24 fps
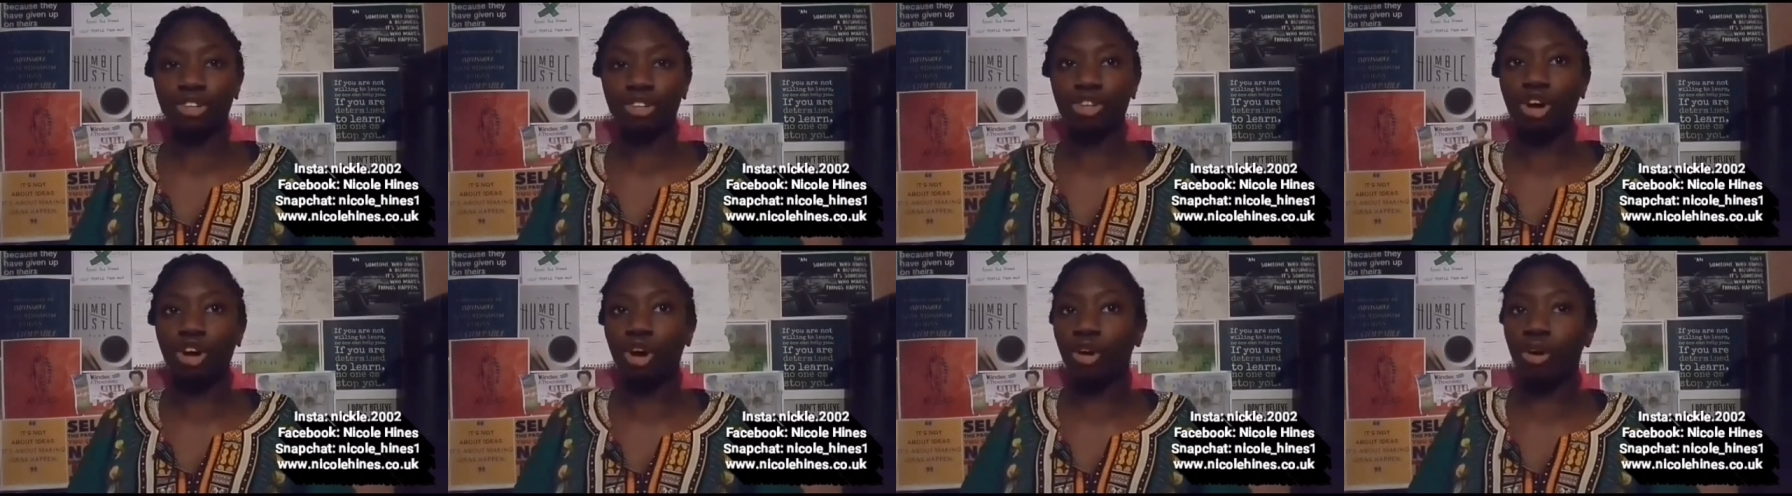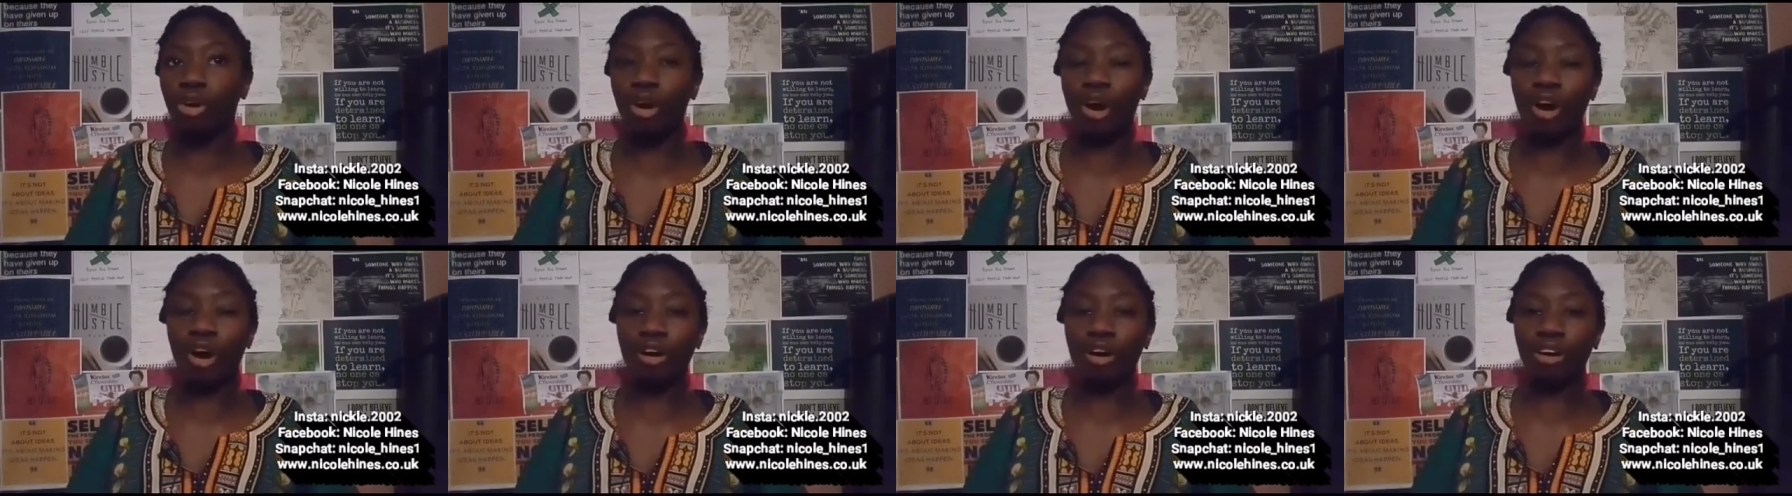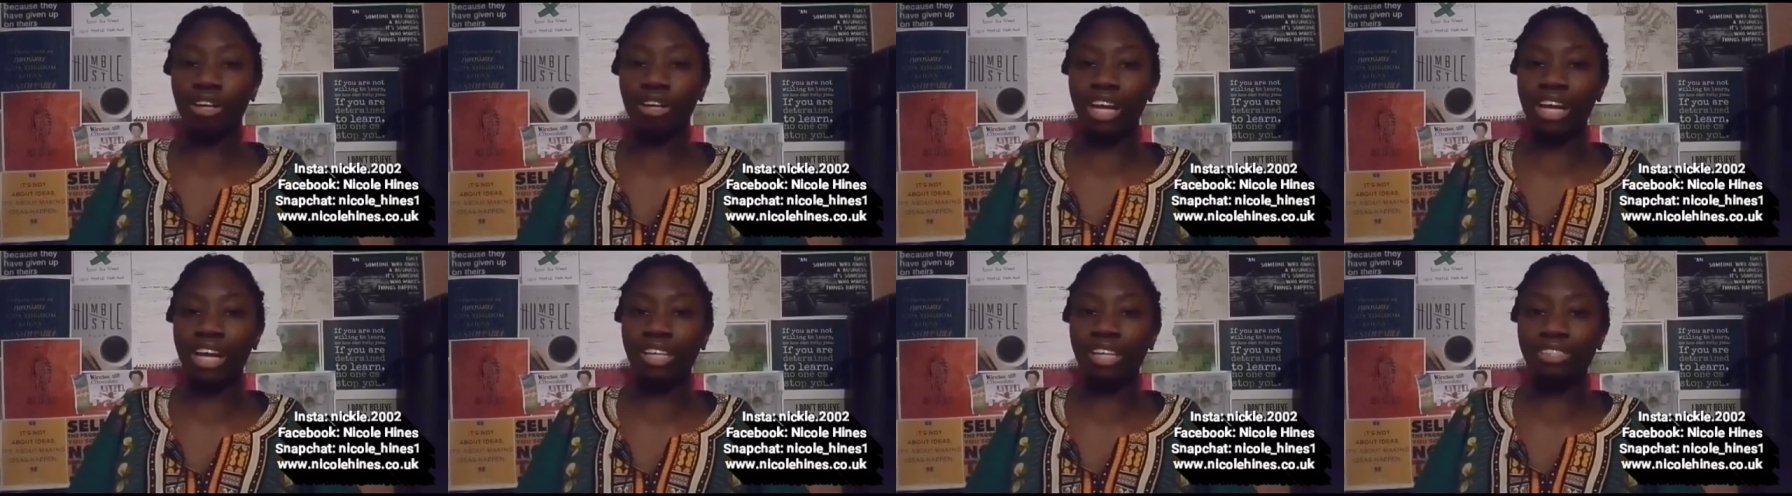not
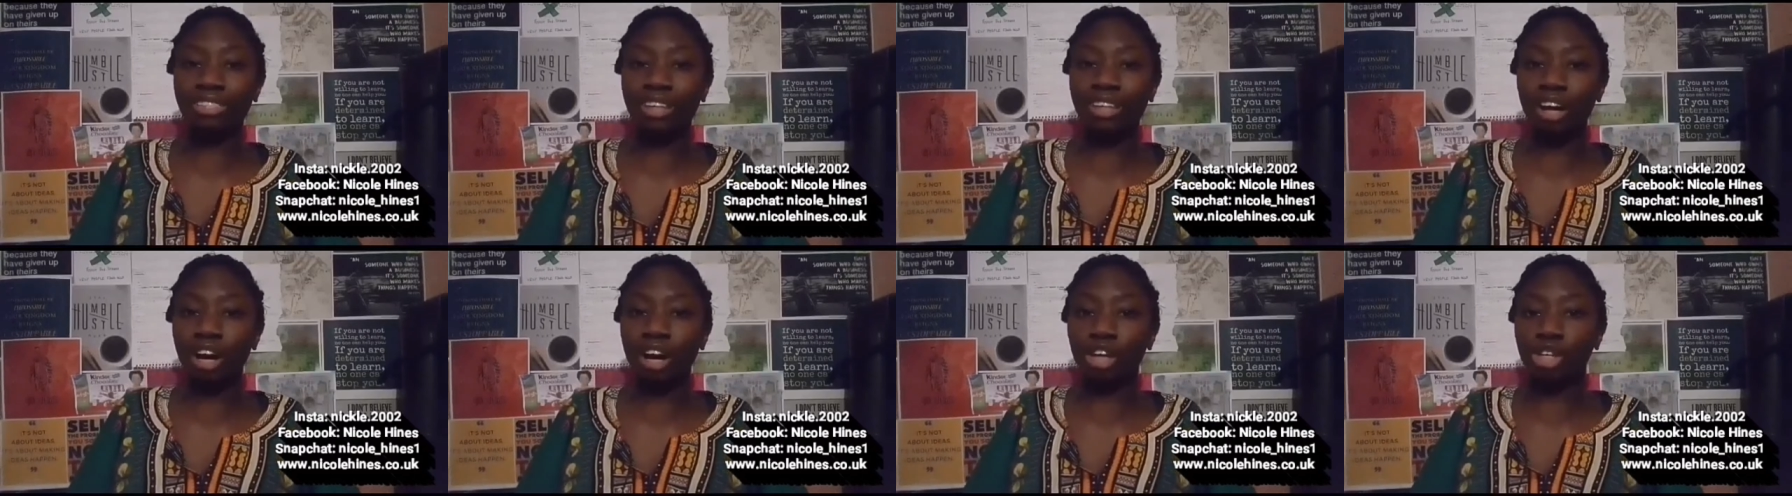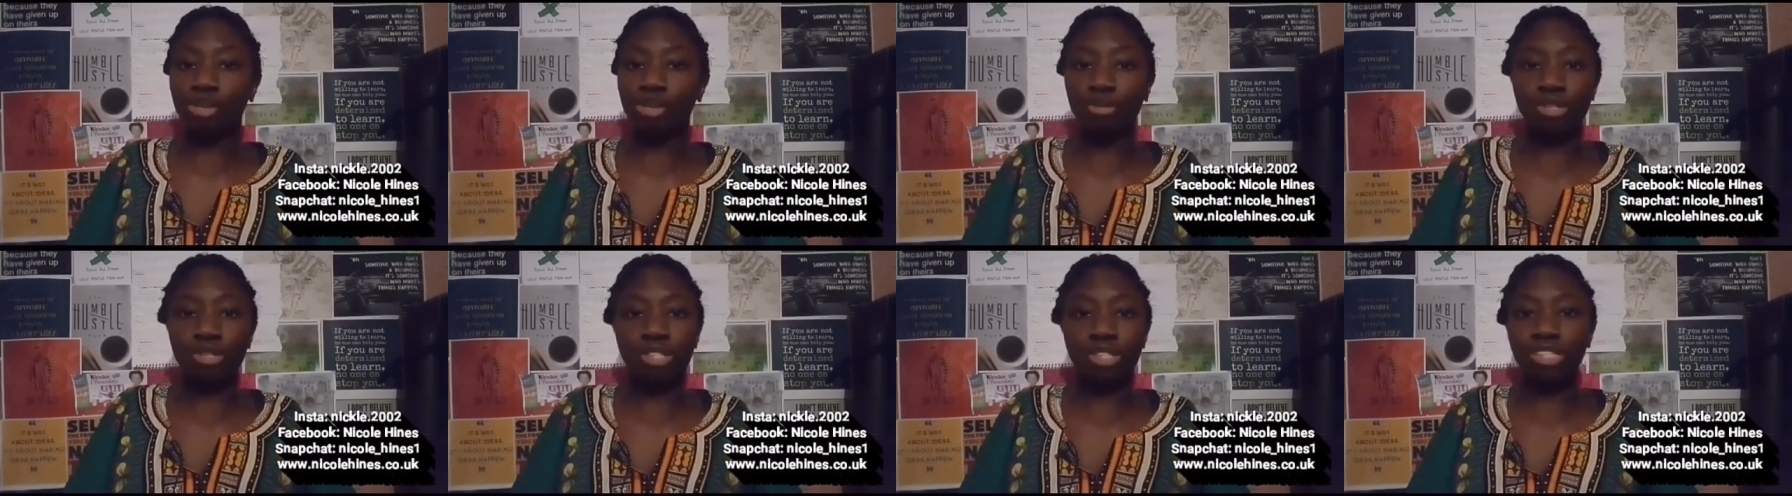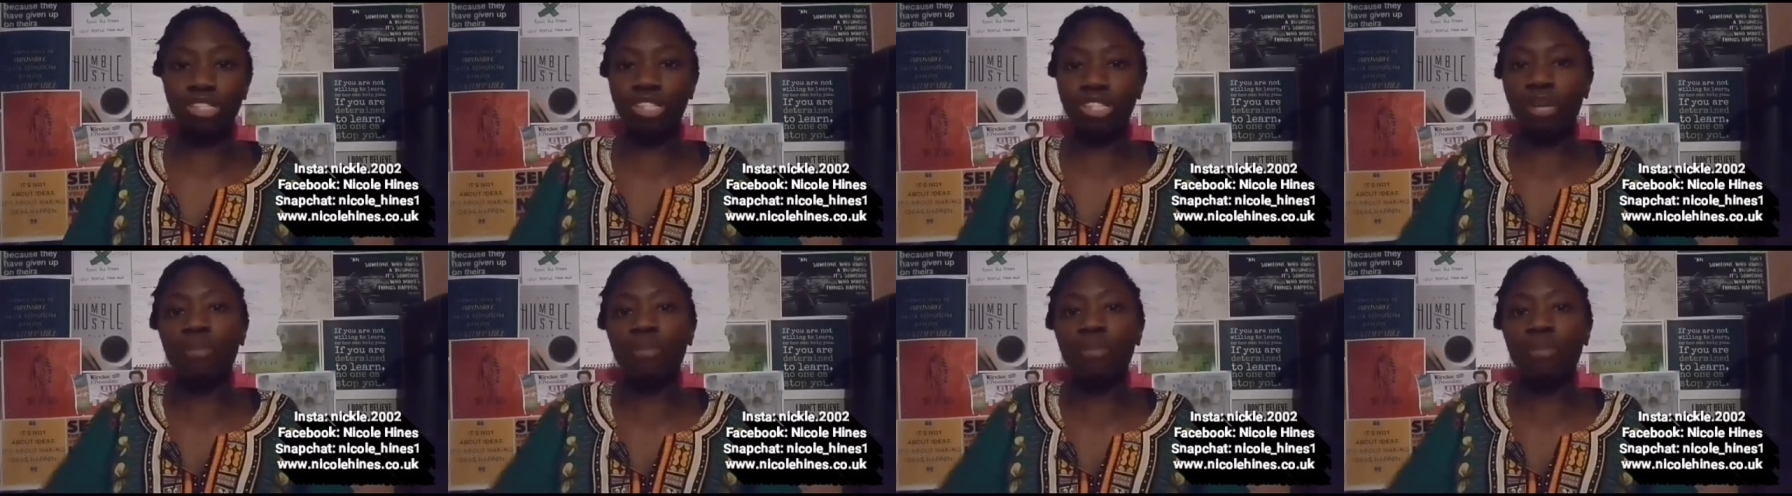long later, you'll see